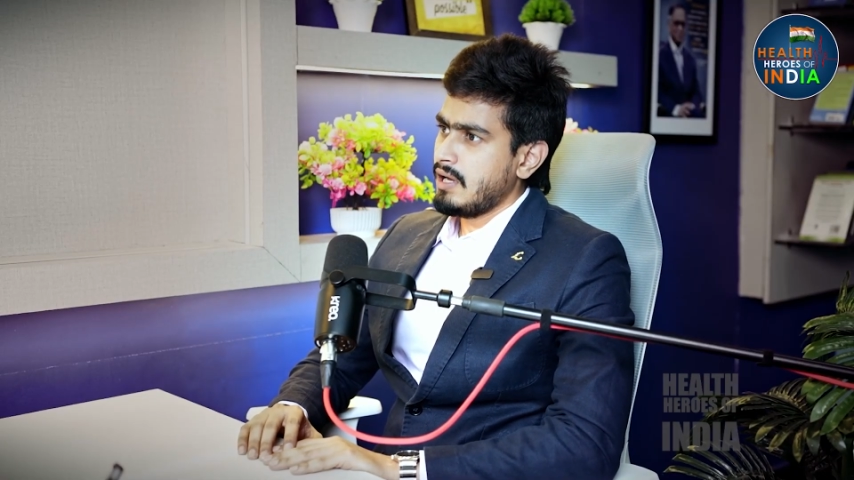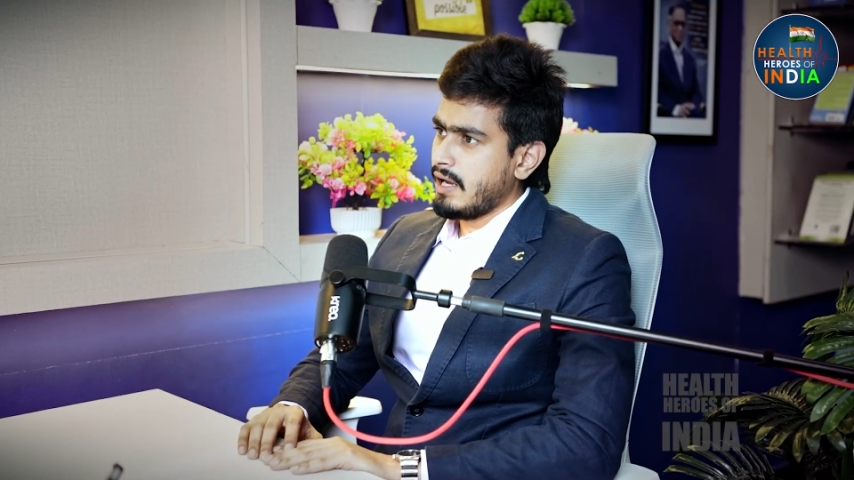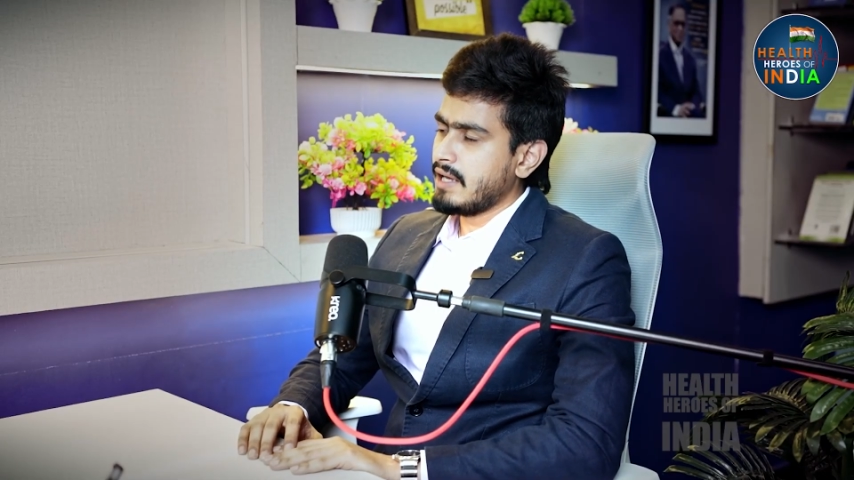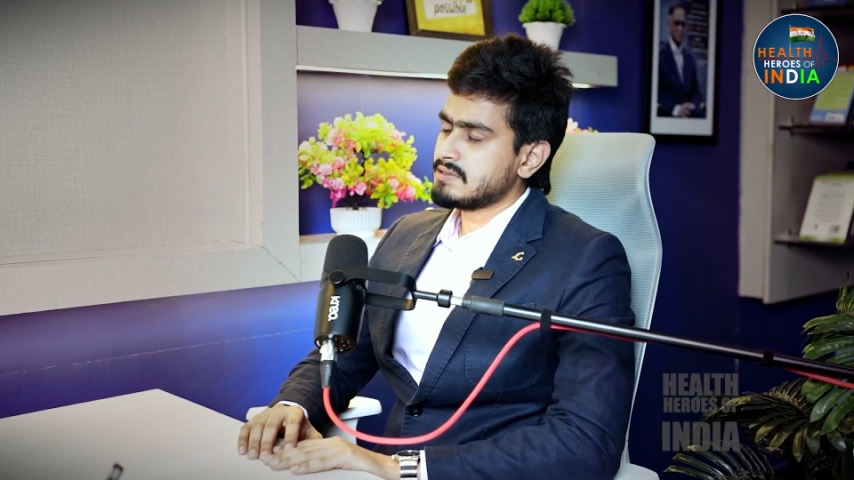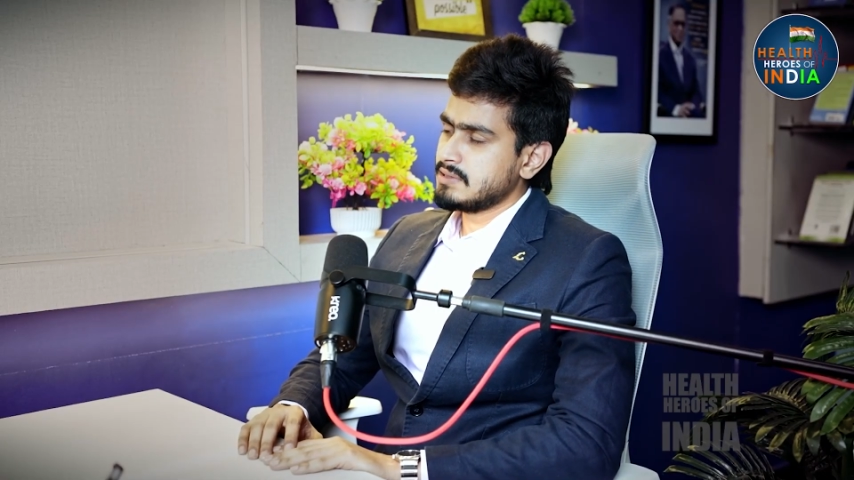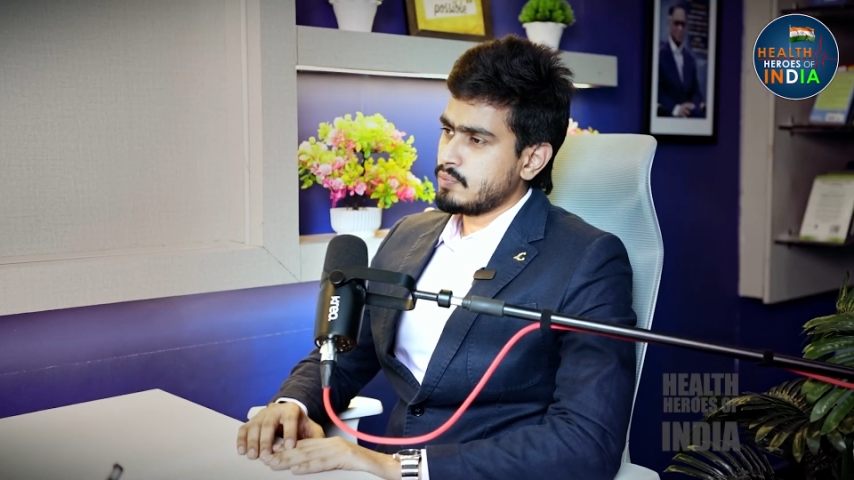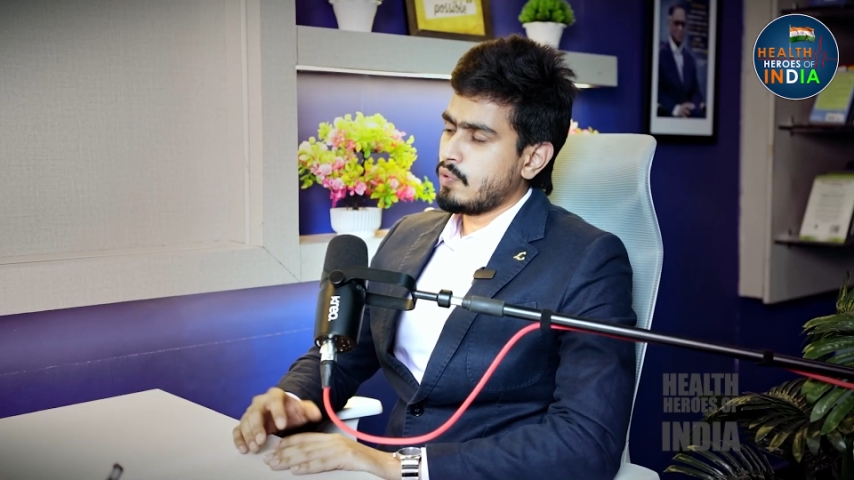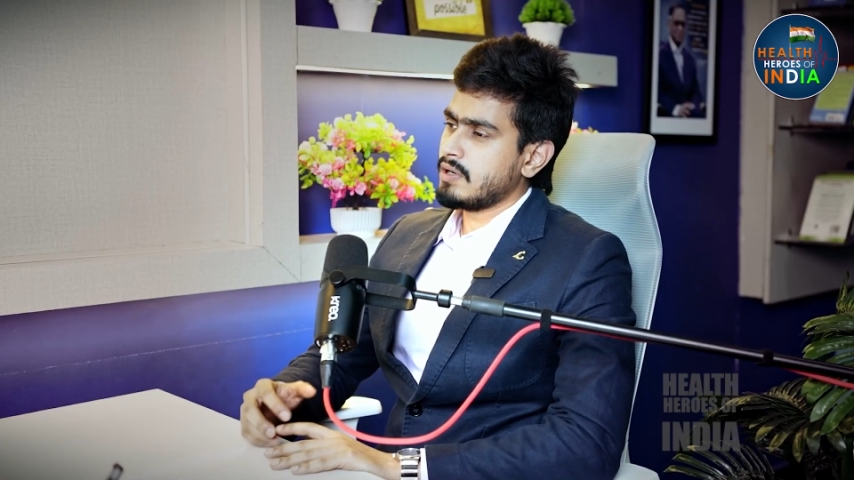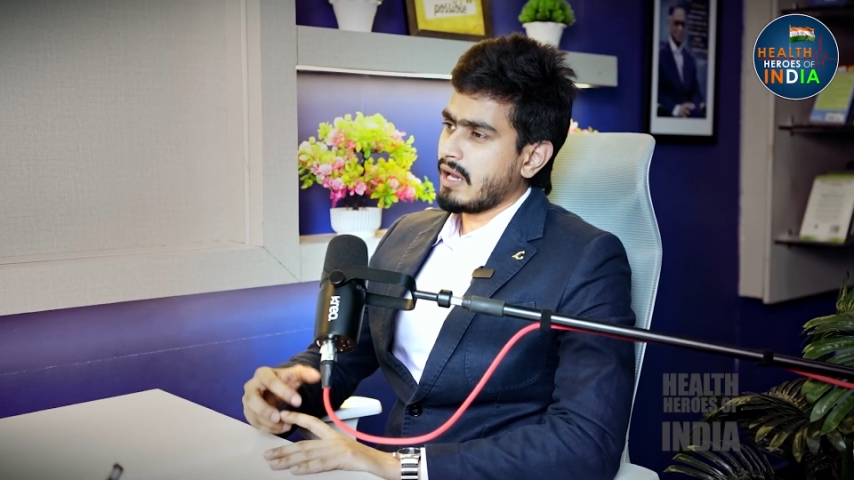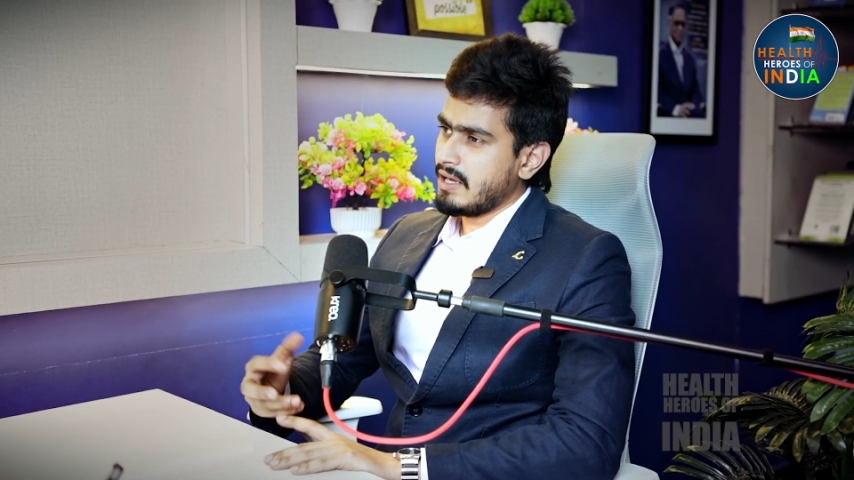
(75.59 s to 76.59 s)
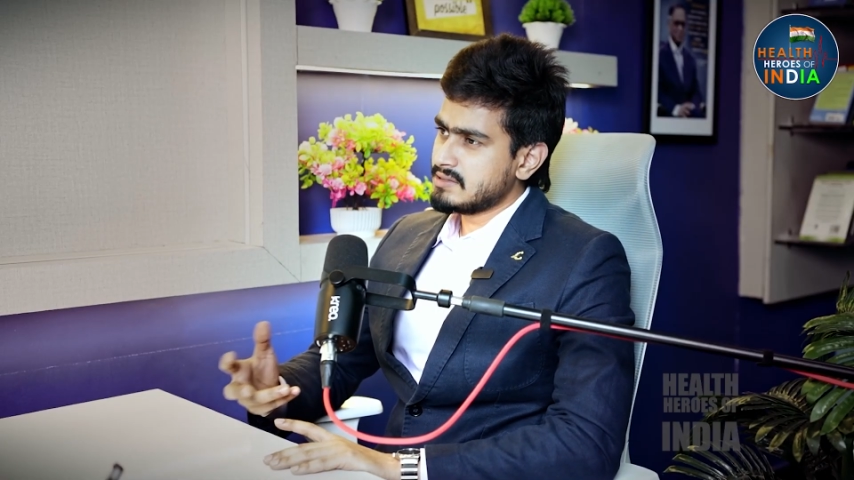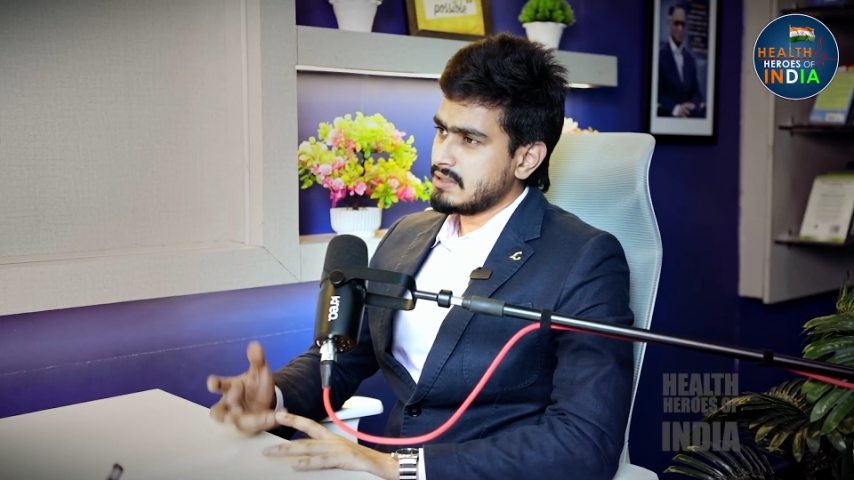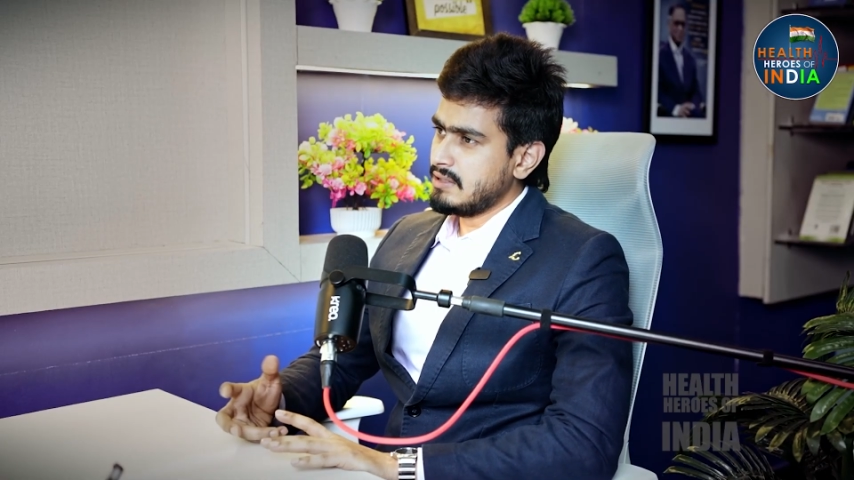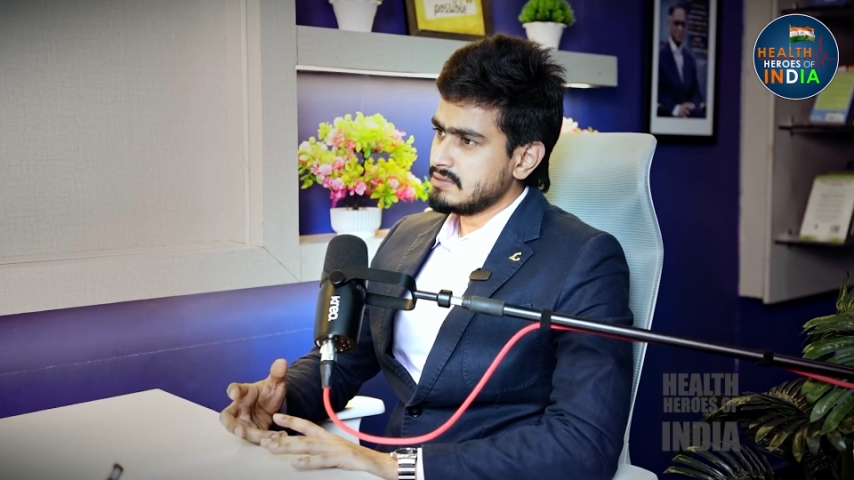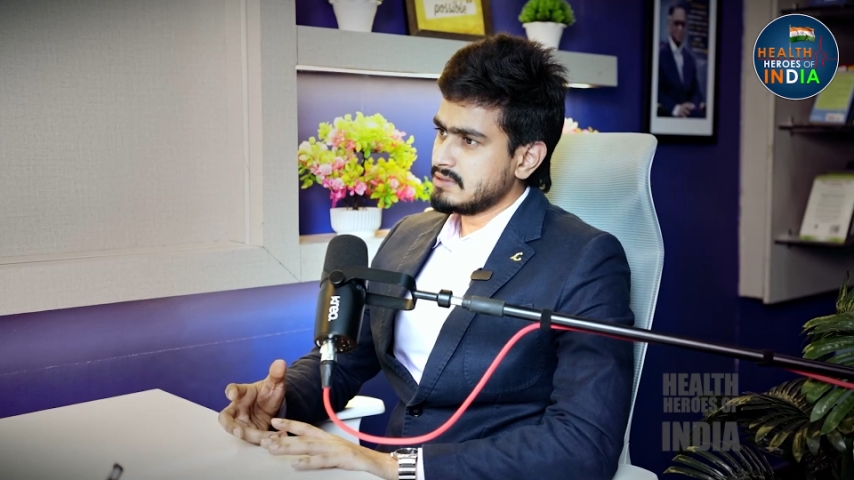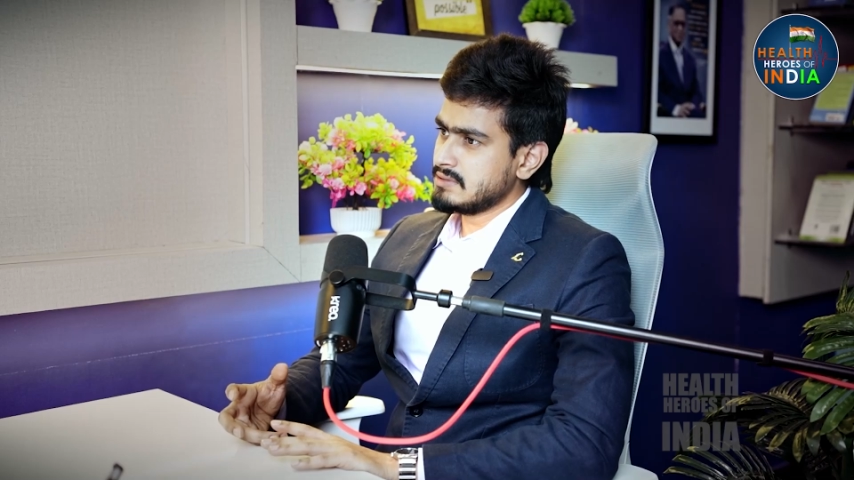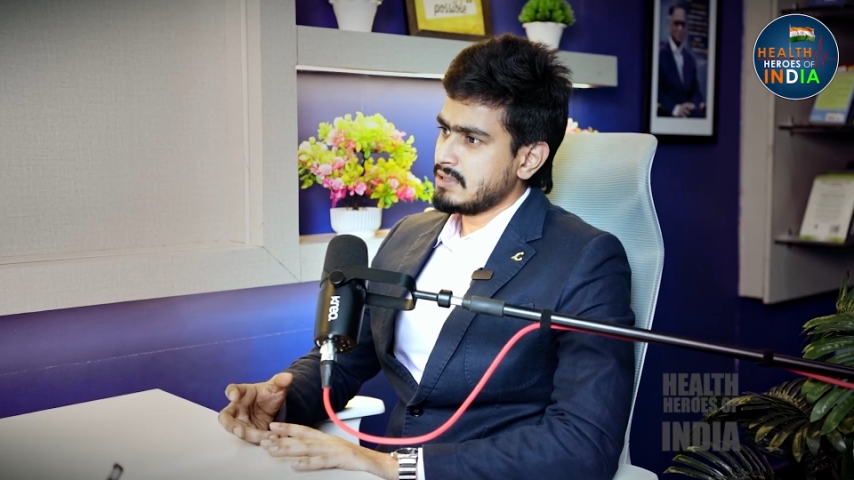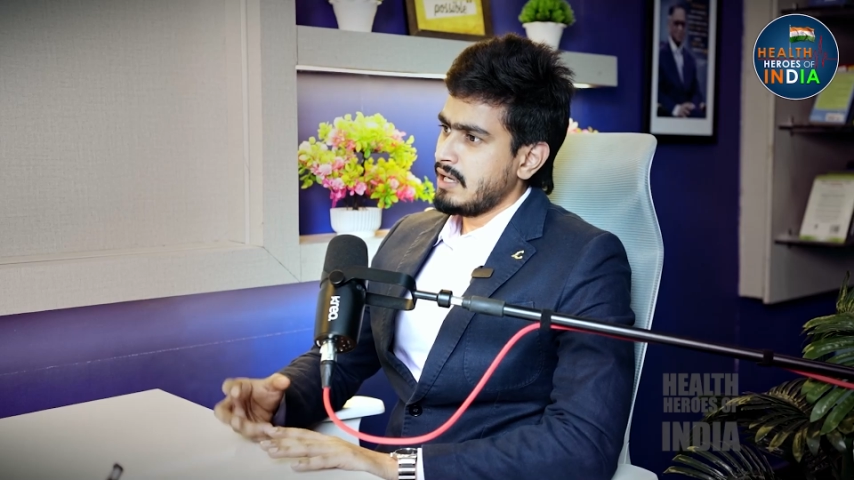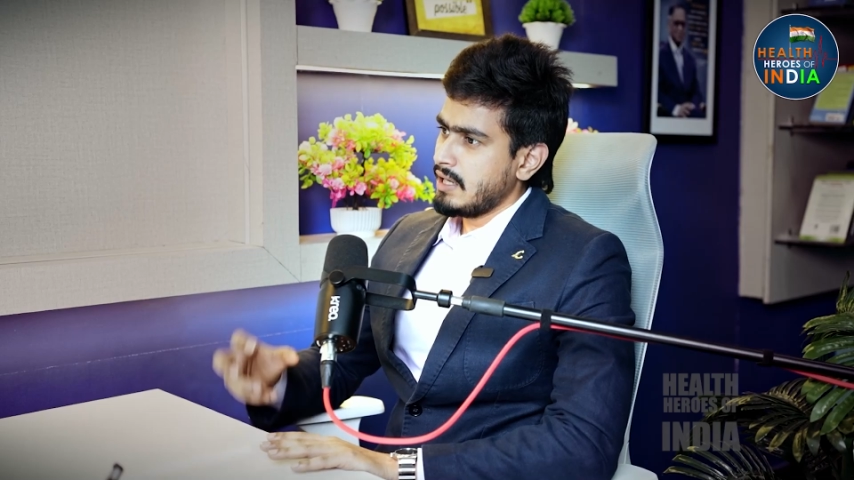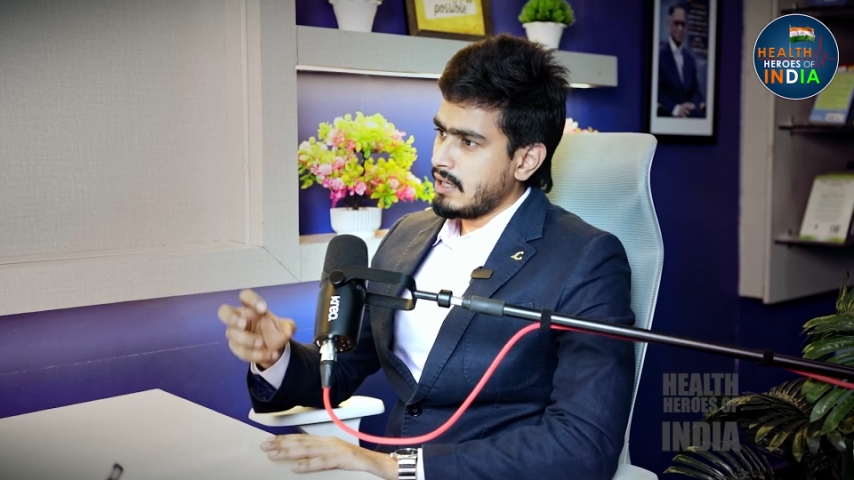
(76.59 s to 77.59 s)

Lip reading: Acid, what acid does is